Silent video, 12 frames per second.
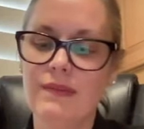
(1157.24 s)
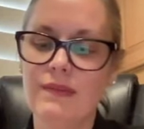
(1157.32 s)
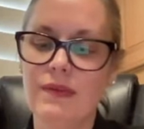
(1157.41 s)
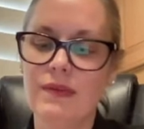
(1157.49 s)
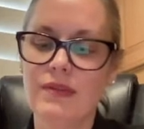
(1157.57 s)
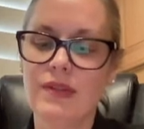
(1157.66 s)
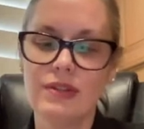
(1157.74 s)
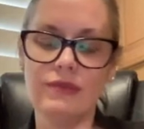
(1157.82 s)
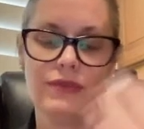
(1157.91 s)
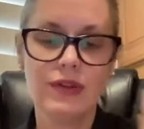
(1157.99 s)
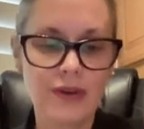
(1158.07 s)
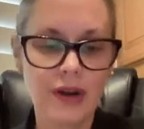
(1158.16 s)
you
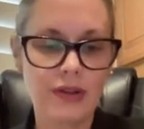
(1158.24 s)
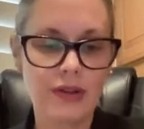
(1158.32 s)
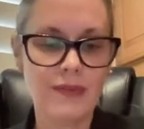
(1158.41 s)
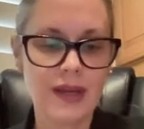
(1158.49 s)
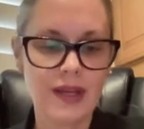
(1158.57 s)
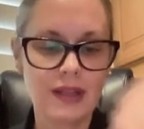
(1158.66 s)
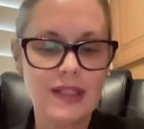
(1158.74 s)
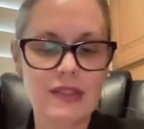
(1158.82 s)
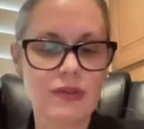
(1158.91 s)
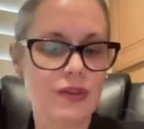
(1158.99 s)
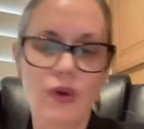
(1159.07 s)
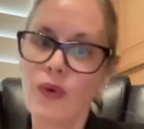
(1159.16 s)
can follow my lead
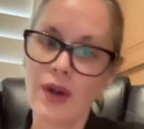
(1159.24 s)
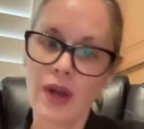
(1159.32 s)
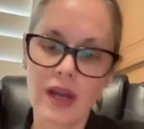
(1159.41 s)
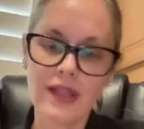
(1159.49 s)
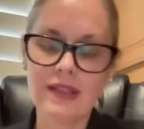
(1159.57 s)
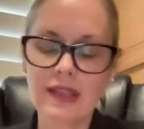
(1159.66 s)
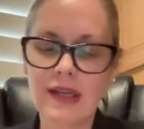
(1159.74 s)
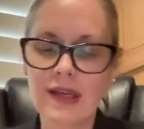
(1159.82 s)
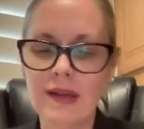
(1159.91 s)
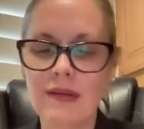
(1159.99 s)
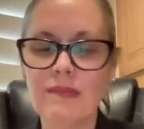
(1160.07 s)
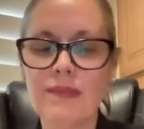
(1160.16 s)
or not,
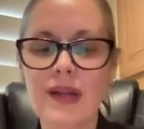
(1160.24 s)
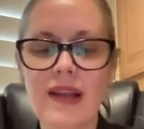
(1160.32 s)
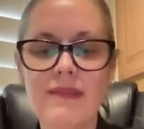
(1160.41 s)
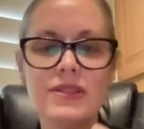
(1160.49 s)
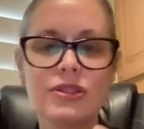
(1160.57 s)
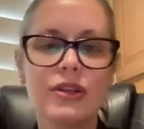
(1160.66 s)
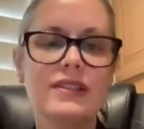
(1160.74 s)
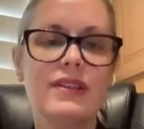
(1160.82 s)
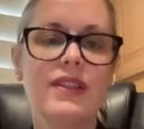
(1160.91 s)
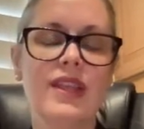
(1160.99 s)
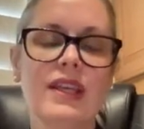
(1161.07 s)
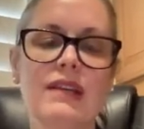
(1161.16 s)
but I've been trying to
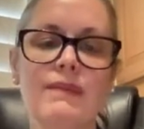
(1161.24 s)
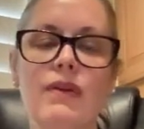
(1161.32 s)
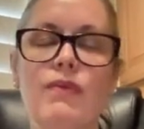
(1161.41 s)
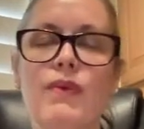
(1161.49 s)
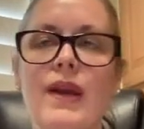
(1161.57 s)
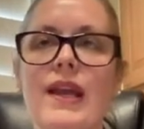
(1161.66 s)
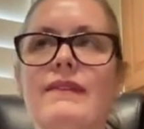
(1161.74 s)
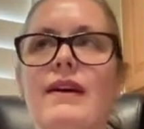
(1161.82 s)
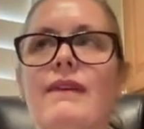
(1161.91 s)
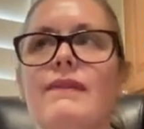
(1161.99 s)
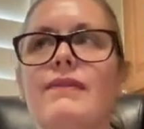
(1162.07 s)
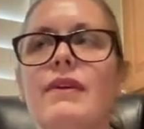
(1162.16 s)
think about a way
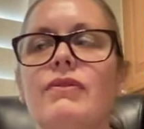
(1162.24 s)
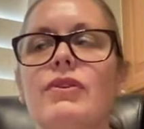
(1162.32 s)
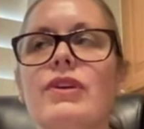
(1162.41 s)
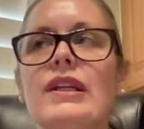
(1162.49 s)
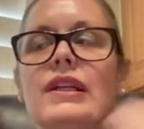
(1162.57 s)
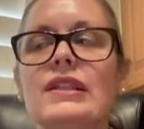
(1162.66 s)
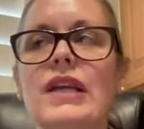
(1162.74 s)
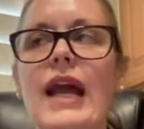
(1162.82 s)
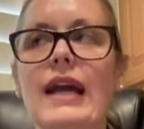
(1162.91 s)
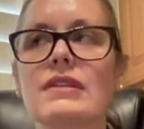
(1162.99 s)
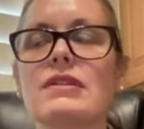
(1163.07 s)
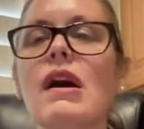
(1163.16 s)
of creating a
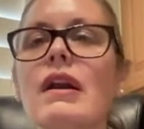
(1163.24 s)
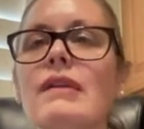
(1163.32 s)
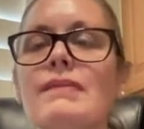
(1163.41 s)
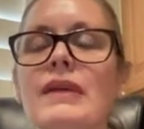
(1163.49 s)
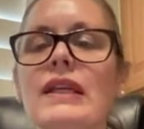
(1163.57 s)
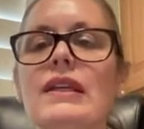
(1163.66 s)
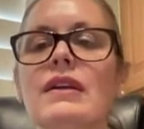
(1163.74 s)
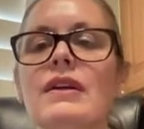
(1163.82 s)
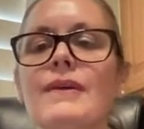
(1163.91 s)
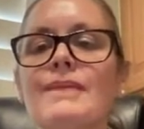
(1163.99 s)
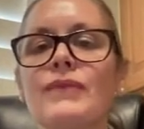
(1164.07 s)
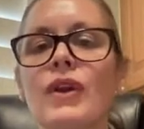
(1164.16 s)
taxonomy
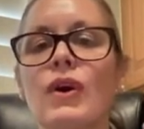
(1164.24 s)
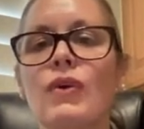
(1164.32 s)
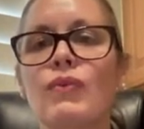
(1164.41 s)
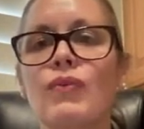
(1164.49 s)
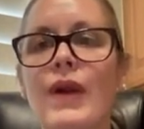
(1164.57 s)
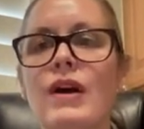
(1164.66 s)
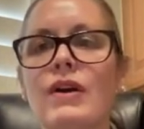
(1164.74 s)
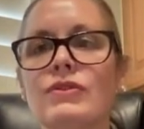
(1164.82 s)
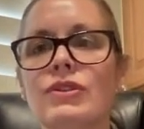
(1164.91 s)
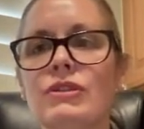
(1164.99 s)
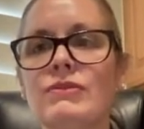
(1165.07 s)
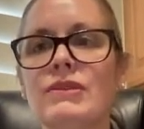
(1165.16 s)
around
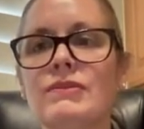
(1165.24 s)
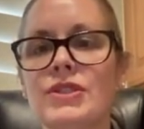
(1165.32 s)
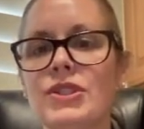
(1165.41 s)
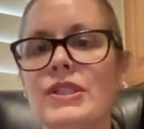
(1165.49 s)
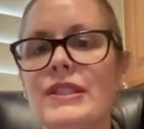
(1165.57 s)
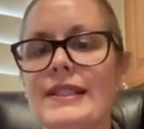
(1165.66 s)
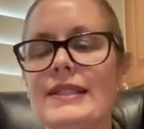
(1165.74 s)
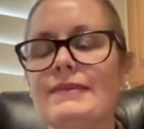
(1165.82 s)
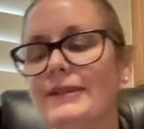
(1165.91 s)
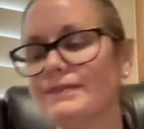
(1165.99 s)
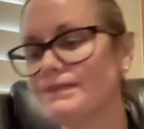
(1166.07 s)
human machine teaming.